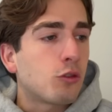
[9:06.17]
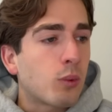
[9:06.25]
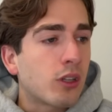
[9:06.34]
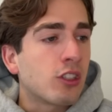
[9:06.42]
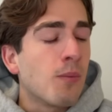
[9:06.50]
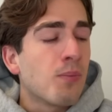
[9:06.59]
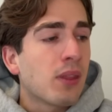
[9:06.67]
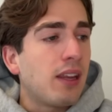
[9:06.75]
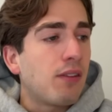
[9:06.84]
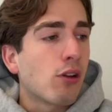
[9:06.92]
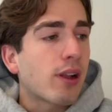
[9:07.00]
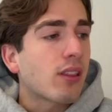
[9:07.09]
Because
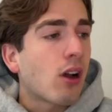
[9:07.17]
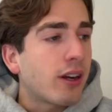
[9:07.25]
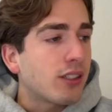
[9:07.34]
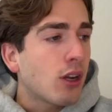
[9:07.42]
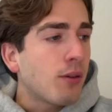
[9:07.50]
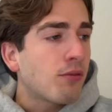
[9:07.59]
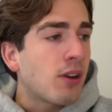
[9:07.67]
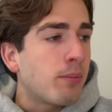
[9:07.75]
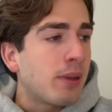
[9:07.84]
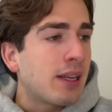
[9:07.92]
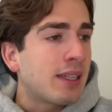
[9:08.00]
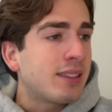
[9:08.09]
if you look at the higher time frame
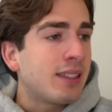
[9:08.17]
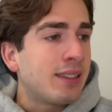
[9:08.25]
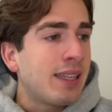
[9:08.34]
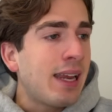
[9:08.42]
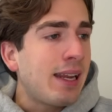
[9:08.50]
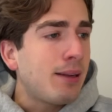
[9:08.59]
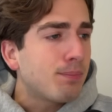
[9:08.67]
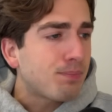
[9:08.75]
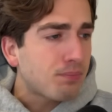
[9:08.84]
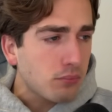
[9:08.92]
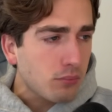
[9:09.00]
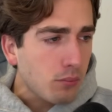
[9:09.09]
being, let's say, the daily,
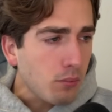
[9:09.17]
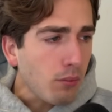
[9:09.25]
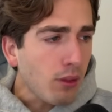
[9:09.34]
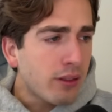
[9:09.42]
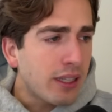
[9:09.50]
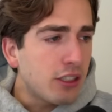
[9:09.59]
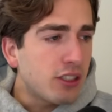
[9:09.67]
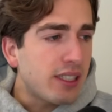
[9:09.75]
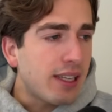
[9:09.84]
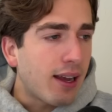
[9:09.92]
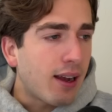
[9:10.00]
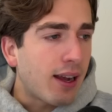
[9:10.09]
then you
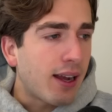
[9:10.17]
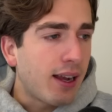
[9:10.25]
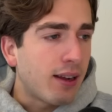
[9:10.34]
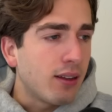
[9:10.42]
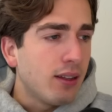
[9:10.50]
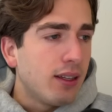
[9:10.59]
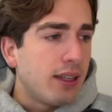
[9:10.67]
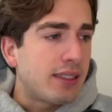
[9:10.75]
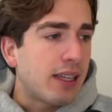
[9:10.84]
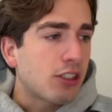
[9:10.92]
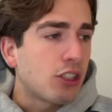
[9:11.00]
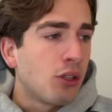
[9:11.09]
see, it's
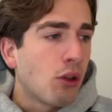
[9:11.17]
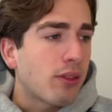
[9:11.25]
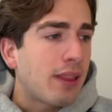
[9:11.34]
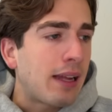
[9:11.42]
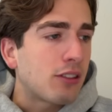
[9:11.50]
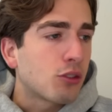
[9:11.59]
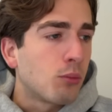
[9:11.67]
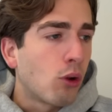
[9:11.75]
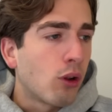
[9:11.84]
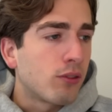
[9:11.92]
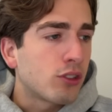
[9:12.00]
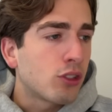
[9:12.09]
actually not that
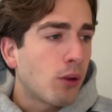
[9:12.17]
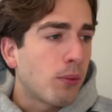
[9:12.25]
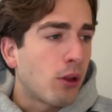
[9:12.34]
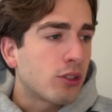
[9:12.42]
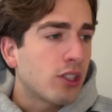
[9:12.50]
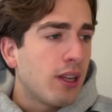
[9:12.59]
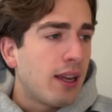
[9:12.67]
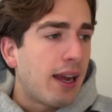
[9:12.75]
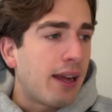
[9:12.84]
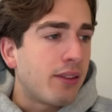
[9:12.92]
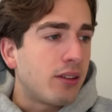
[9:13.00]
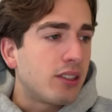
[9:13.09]
small of a stop loss,
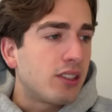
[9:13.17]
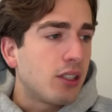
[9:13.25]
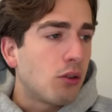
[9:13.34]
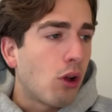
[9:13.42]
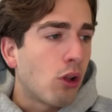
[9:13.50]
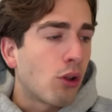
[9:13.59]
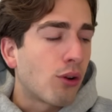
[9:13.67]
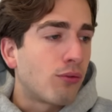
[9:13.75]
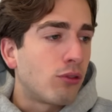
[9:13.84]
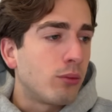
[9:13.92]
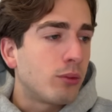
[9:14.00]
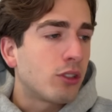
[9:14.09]
and there is still a lot of
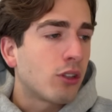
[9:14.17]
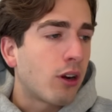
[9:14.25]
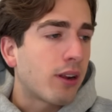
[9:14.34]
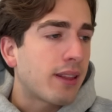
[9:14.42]
room to target.